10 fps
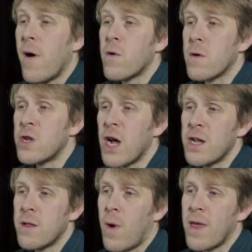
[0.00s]
focus
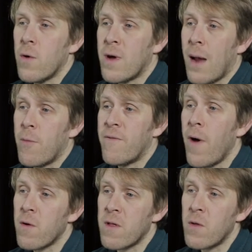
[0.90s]
changes the way your camera
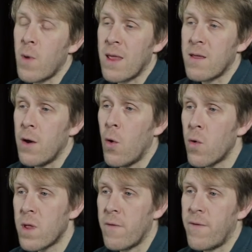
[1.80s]
focuses when it's in
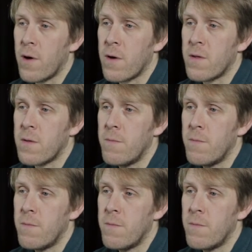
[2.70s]
autofocus,